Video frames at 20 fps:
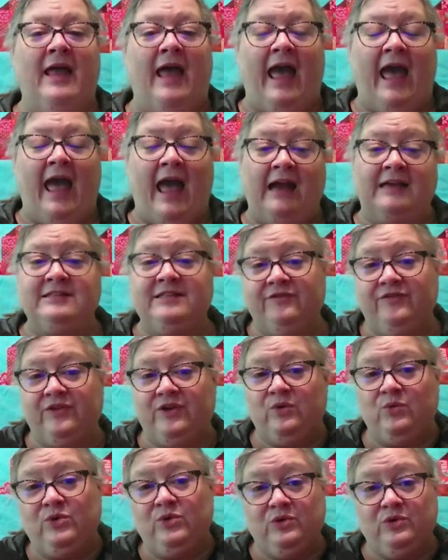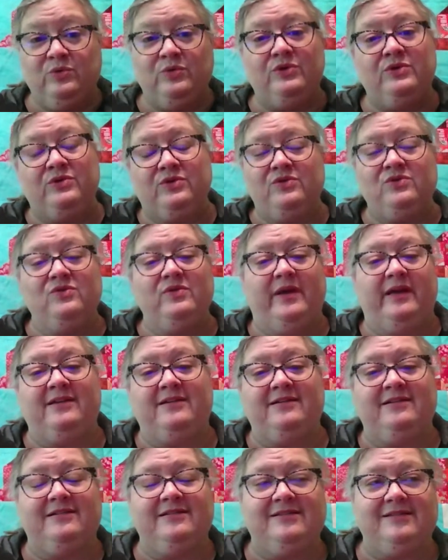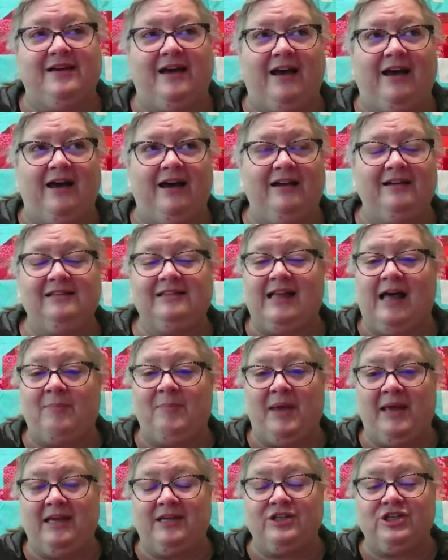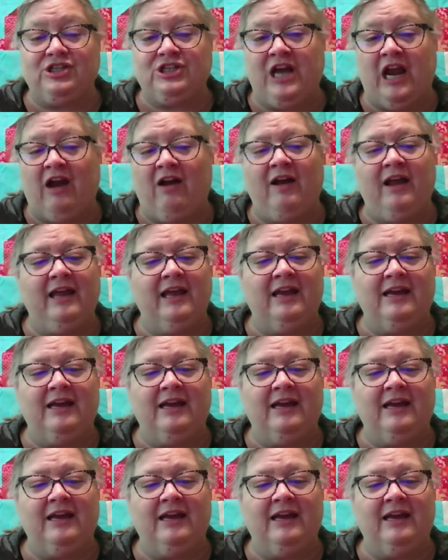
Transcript: active and woo-woo and clapping and sharing.